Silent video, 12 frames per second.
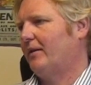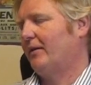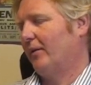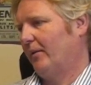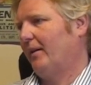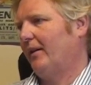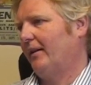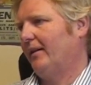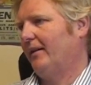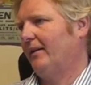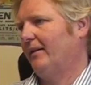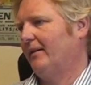solely
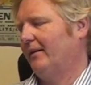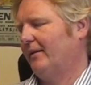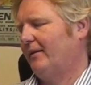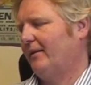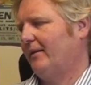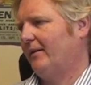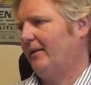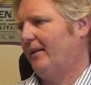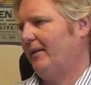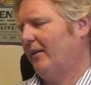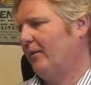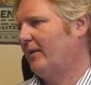in
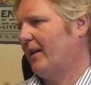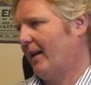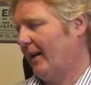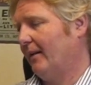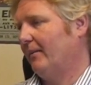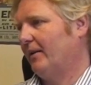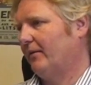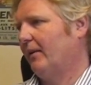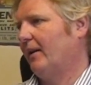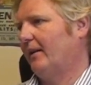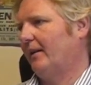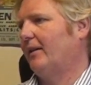those elements
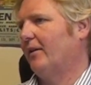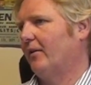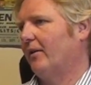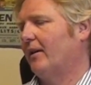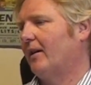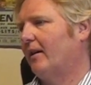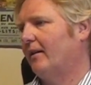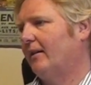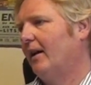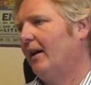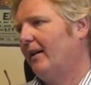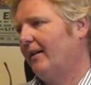relating to Northern
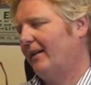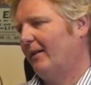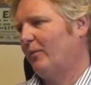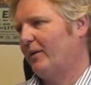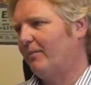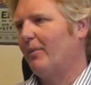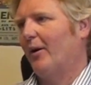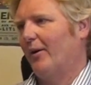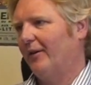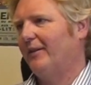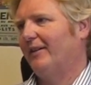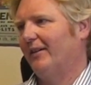Ireland. That was
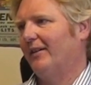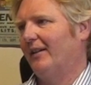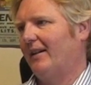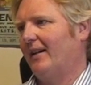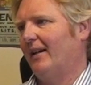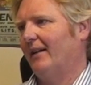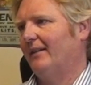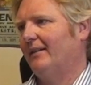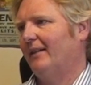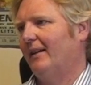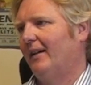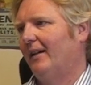pared down again.
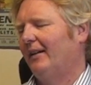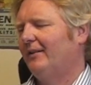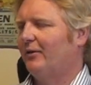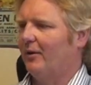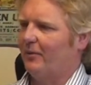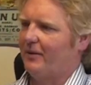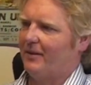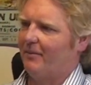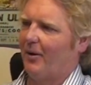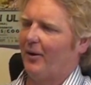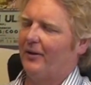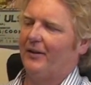So it was the
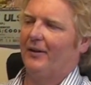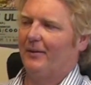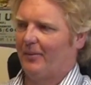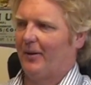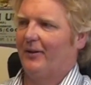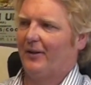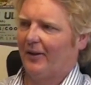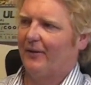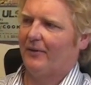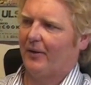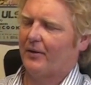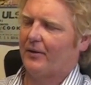pared down
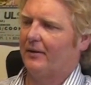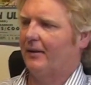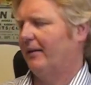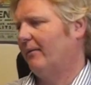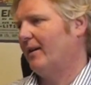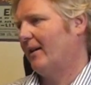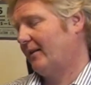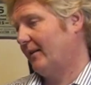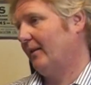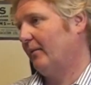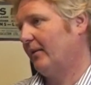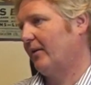version that
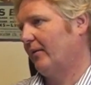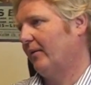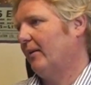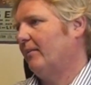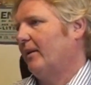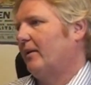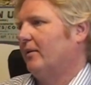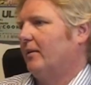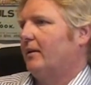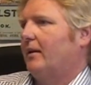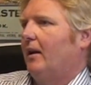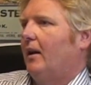eventually was thrown out by the
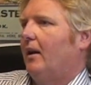courts.